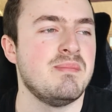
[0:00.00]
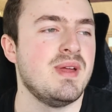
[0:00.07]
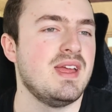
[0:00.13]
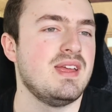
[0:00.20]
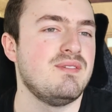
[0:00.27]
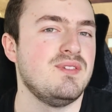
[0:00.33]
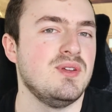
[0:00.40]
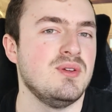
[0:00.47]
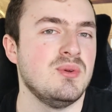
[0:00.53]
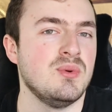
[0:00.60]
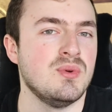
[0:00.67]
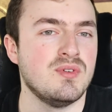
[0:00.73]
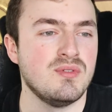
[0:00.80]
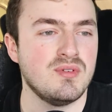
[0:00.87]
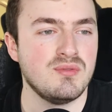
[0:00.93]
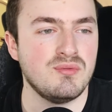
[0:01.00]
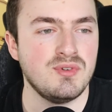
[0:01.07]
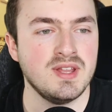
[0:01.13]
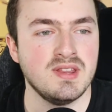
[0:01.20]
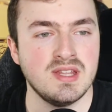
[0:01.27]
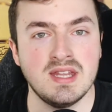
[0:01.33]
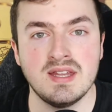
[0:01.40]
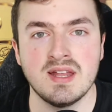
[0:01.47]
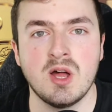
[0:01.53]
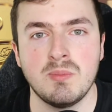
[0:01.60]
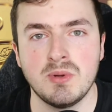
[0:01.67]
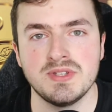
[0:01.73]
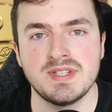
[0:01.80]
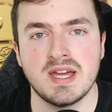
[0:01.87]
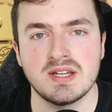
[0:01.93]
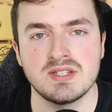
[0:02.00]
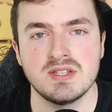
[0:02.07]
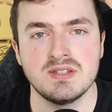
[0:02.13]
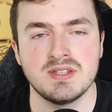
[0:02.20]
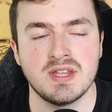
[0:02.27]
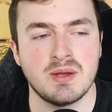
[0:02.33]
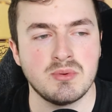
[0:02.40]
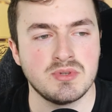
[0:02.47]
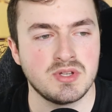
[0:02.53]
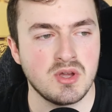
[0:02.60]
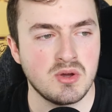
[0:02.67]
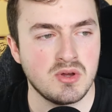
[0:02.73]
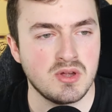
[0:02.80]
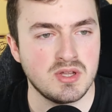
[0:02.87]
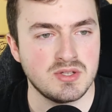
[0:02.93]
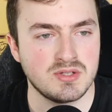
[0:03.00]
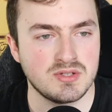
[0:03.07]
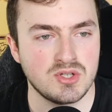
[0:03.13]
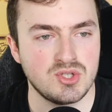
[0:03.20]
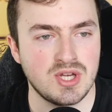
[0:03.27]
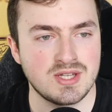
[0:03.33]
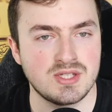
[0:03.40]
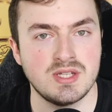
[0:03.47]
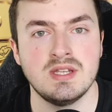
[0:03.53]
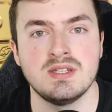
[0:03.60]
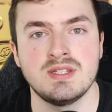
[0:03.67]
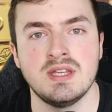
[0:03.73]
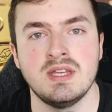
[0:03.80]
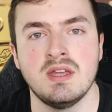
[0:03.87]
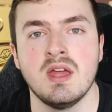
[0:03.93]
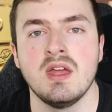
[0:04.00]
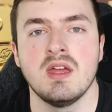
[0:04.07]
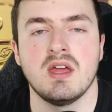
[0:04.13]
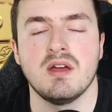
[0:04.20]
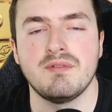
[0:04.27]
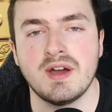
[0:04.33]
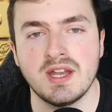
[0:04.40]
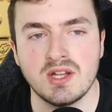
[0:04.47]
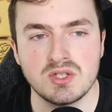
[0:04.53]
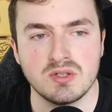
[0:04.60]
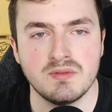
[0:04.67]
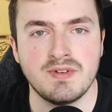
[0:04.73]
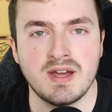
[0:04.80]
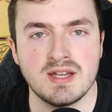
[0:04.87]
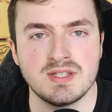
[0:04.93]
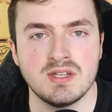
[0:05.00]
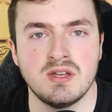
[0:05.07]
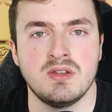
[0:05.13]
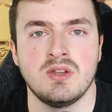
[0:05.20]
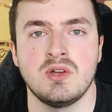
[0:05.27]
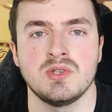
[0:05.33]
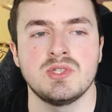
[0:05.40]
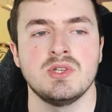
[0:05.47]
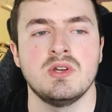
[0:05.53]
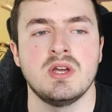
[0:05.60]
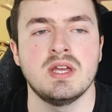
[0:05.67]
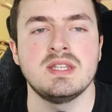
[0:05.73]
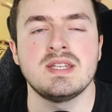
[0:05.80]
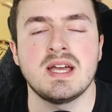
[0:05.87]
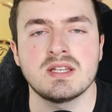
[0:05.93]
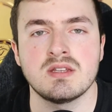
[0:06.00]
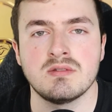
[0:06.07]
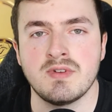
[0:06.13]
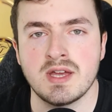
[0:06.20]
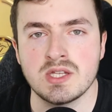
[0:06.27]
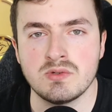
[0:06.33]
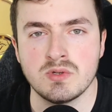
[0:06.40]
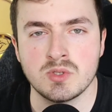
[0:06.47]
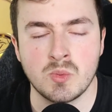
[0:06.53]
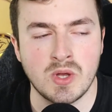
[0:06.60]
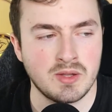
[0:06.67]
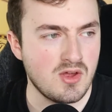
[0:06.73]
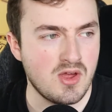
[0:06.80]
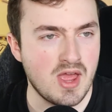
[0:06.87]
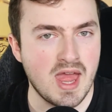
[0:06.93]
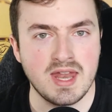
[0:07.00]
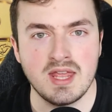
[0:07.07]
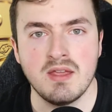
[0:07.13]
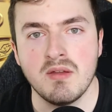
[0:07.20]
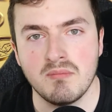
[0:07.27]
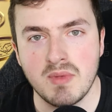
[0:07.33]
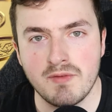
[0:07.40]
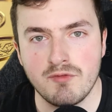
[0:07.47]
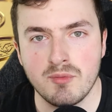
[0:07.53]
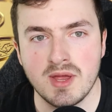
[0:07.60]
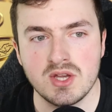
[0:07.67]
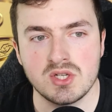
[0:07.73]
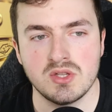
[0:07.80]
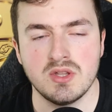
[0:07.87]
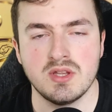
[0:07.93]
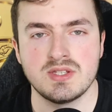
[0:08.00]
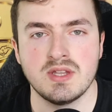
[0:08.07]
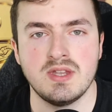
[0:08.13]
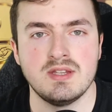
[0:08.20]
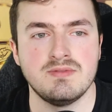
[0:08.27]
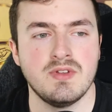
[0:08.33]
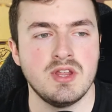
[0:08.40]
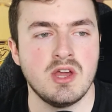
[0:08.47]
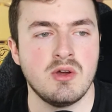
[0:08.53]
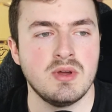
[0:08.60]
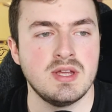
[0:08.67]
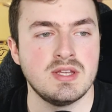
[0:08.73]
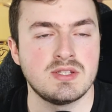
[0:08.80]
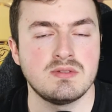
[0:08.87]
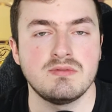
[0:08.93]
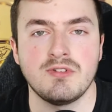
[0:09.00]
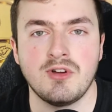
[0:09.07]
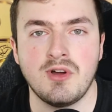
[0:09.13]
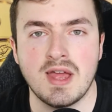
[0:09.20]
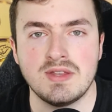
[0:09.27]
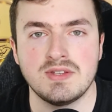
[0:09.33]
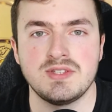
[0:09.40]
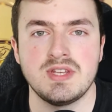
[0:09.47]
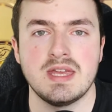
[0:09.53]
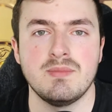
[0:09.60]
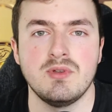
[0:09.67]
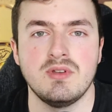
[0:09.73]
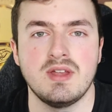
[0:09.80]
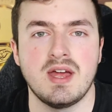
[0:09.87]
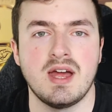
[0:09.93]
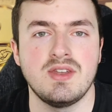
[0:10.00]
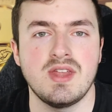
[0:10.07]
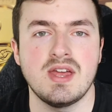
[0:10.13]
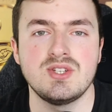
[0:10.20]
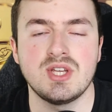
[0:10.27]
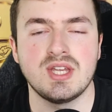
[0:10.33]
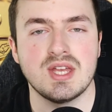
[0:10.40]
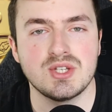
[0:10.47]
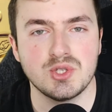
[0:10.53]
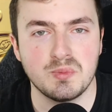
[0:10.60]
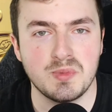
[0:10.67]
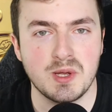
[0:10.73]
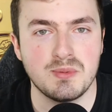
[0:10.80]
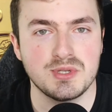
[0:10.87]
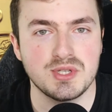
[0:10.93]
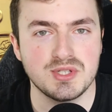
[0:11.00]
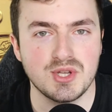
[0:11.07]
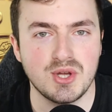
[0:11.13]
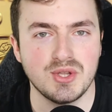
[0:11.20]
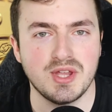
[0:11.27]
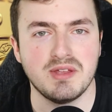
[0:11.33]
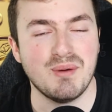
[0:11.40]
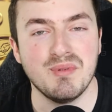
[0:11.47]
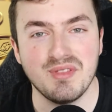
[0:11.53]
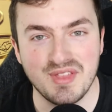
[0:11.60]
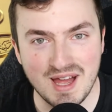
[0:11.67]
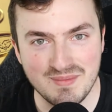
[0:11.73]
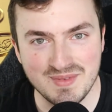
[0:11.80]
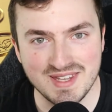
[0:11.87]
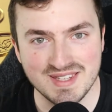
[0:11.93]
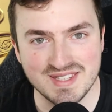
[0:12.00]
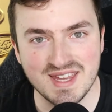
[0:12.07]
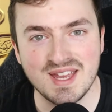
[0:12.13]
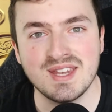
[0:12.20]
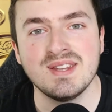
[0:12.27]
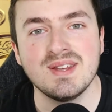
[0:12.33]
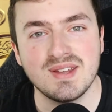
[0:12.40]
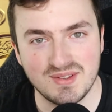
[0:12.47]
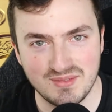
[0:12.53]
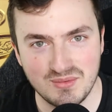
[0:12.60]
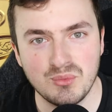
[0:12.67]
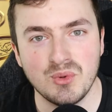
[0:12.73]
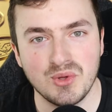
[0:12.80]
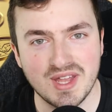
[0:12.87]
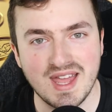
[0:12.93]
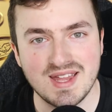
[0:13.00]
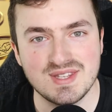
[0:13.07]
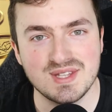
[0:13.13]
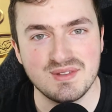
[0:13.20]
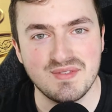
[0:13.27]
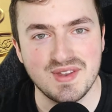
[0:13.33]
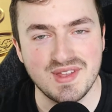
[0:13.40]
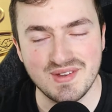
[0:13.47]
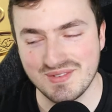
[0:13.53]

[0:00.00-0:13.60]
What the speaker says: If you really need help on taxes, then I would go and suggest that you see a financial advisor and also a tax advisor as well. Any information that's in this video is for entertainment and educational purposes only. And with that being said, we'll get into the video.